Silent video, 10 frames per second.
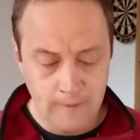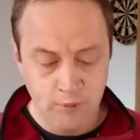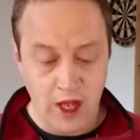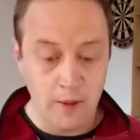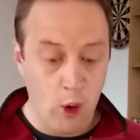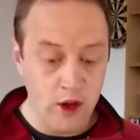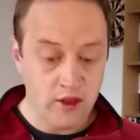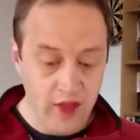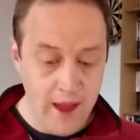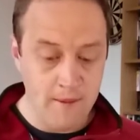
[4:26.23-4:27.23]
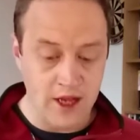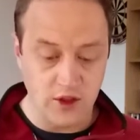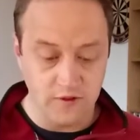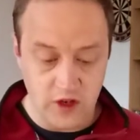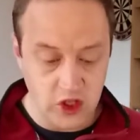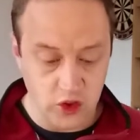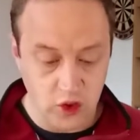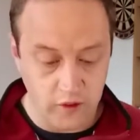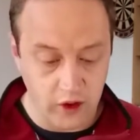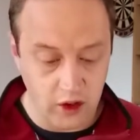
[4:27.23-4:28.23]
and appoint them as officials
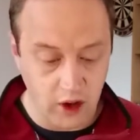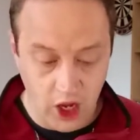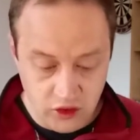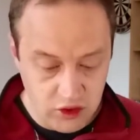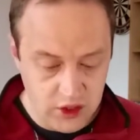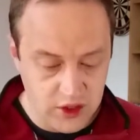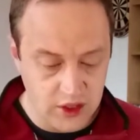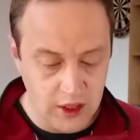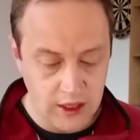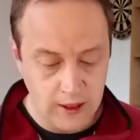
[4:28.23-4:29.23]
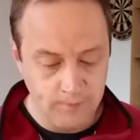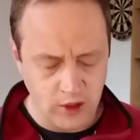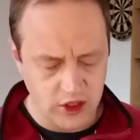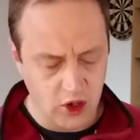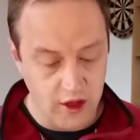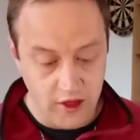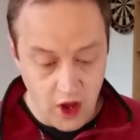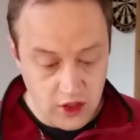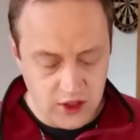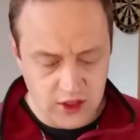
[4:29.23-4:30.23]
over hundreds, sorry,
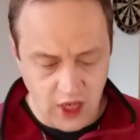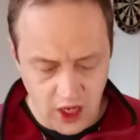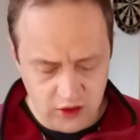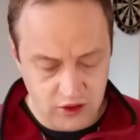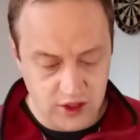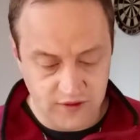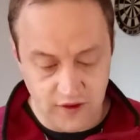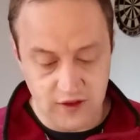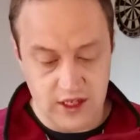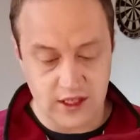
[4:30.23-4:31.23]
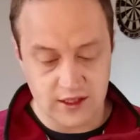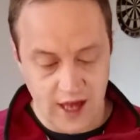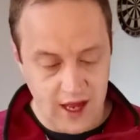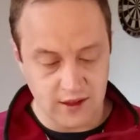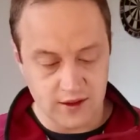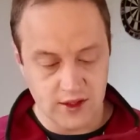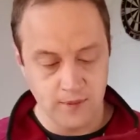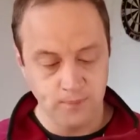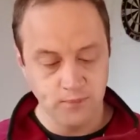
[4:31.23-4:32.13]
thousands, hundreds, fifties, and tens.